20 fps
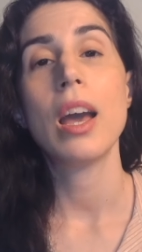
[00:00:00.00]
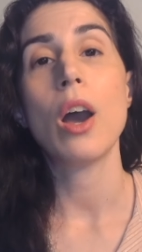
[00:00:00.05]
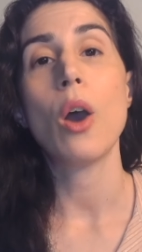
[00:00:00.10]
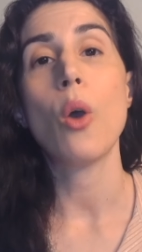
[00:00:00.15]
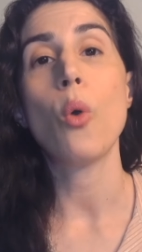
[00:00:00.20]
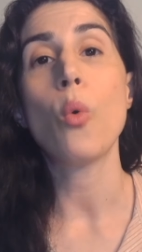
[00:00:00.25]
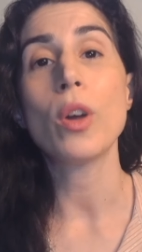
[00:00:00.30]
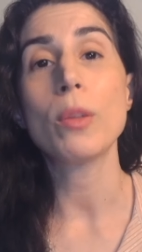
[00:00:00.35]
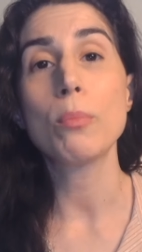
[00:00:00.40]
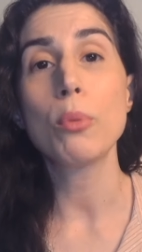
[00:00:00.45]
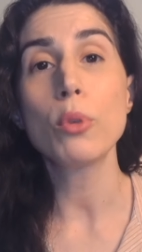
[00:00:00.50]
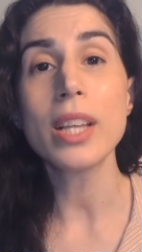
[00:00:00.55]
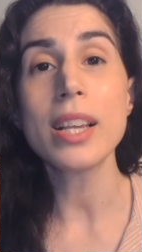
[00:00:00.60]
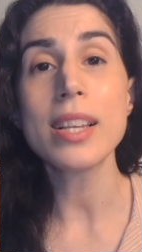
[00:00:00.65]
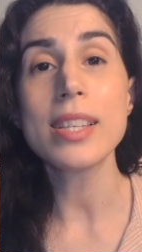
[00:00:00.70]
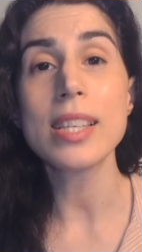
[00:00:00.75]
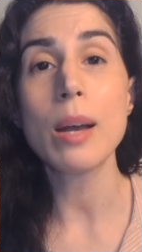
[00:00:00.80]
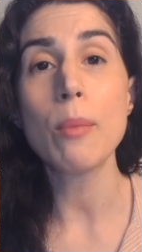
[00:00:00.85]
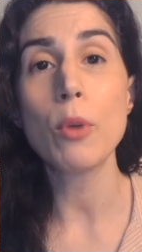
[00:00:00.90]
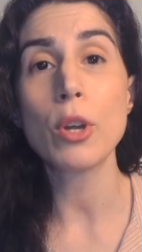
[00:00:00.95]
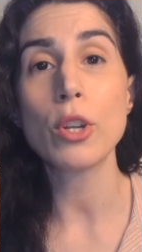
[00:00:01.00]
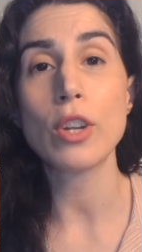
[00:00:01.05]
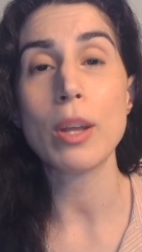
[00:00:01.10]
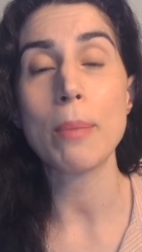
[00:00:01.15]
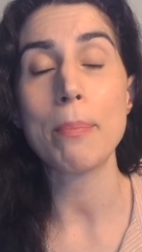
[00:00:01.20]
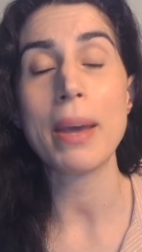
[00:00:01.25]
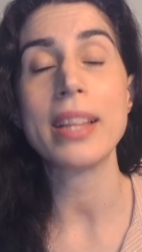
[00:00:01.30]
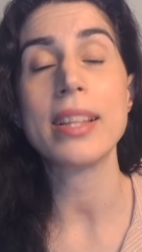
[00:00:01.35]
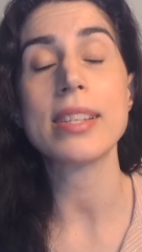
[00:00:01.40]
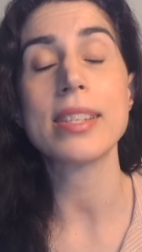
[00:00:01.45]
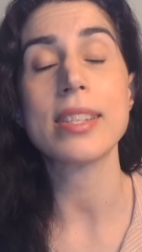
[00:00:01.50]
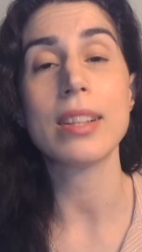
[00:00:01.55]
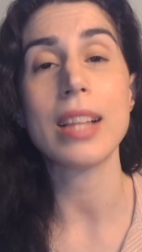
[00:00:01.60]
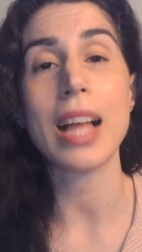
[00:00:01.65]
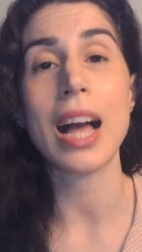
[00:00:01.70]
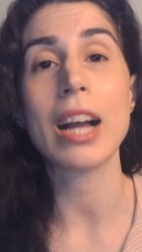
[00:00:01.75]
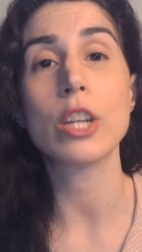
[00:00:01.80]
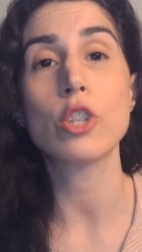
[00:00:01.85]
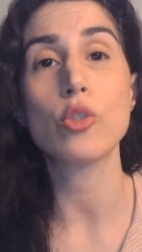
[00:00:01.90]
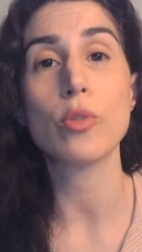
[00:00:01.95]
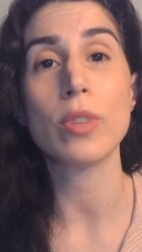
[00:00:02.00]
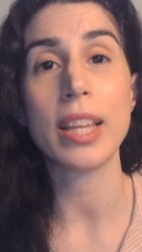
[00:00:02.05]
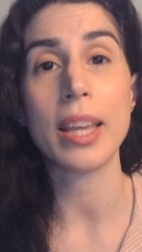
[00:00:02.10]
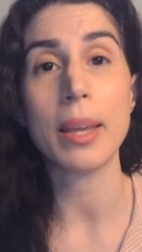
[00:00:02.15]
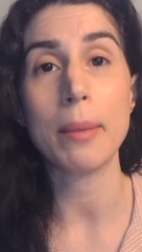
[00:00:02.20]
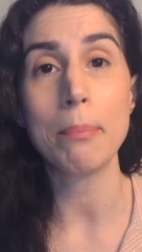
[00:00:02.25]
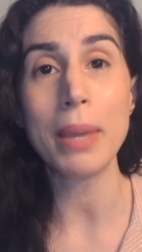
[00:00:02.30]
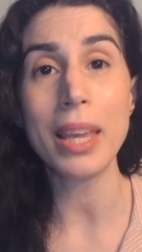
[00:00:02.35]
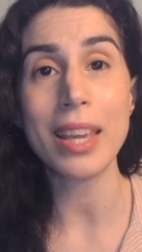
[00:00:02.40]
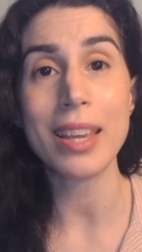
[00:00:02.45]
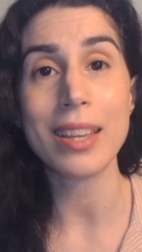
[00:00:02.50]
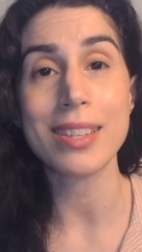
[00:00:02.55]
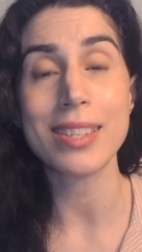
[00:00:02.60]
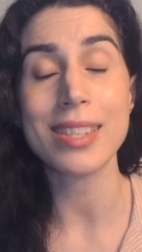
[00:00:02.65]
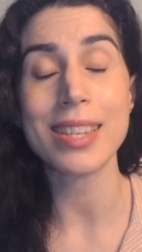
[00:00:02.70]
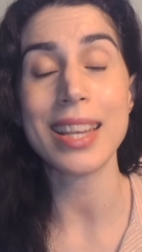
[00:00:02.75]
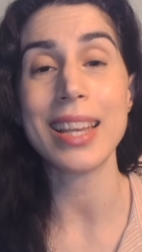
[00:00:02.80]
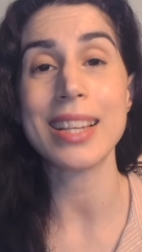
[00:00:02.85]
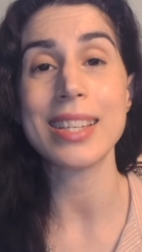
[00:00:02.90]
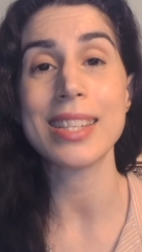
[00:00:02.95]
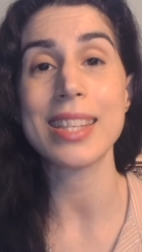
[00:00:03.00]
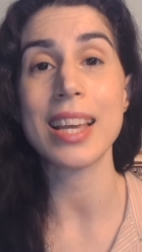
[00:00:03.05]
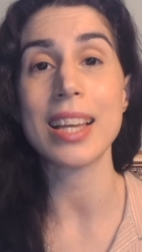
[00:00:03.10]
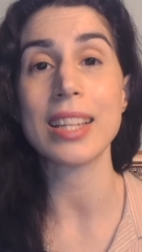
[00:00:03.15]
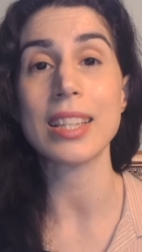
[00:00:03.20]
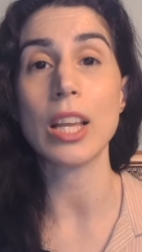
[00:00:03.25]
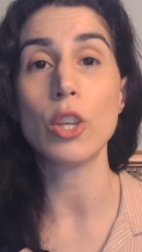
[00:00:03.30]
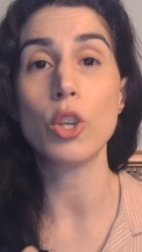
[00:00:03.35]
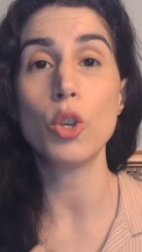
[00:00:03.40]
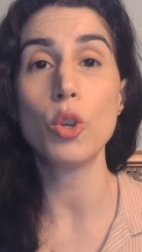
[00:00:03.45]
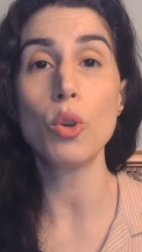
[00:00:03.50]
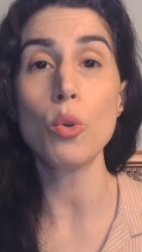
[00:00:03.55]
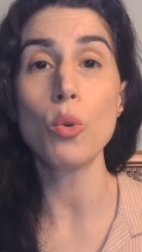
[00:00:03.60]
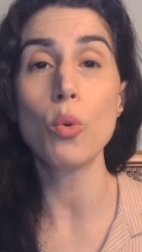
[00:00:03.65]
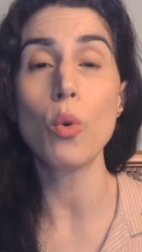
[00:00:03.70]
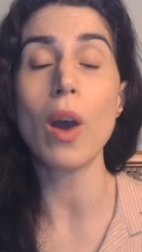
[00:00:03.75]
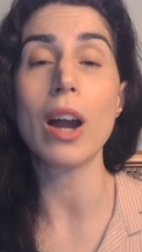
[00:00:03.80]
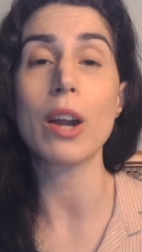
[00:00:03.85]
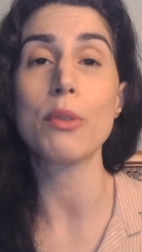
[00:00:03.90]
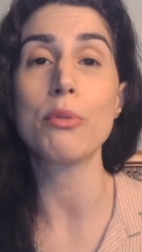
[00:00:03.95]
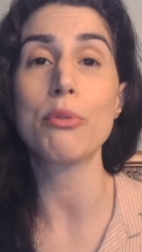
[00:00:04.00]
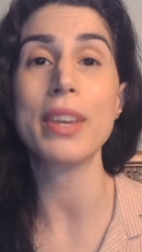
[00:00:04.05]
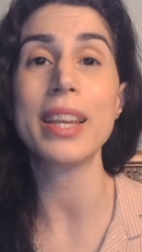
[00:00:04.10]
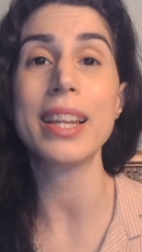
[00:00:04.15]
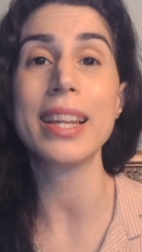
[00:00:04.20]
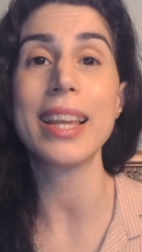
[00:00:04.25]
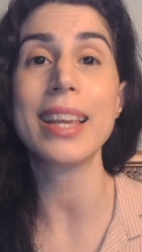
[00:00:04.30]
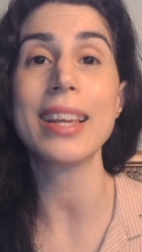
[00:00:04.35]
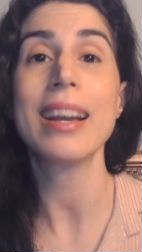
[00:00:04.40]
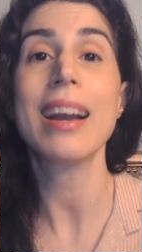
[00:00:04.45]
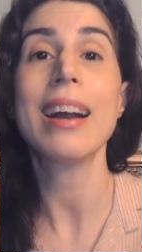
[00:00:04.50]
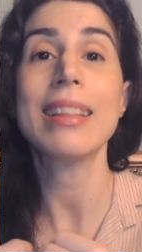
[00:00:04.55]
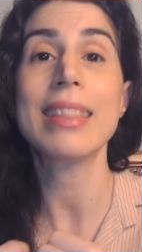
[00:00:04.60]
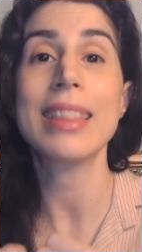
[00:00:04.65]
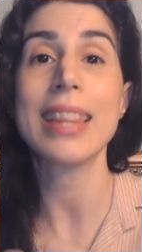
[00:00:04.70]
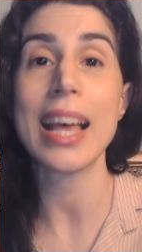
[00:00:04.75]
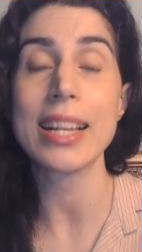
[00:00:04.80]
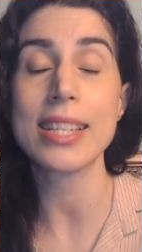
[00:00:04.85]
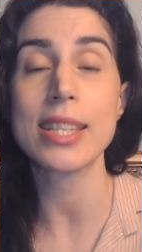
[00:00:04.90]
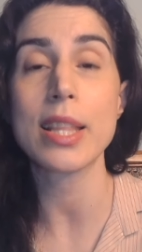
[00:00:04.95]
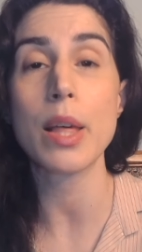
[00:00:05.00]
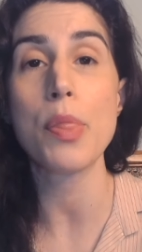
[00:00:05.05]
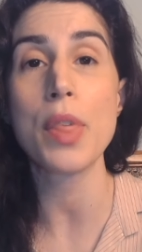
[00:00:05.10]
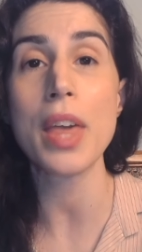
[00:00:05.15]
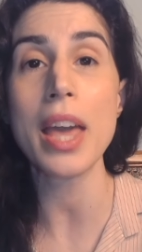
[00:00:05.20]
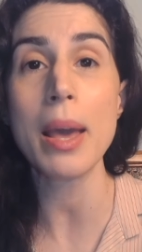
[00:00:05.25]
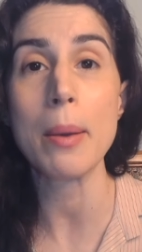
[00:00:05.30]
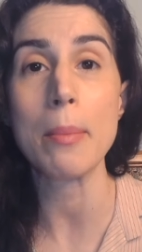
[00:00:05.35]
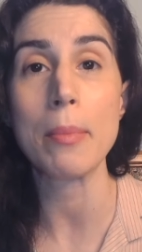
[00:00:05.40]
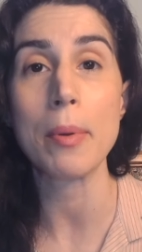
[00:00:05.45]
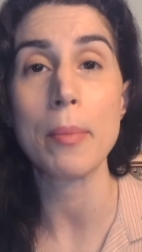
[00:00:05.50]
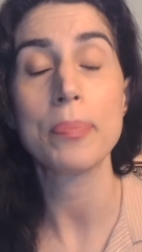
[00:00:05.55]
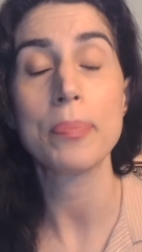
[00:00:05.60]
What putting someone on a pedestal actually means is that you are feeling less than them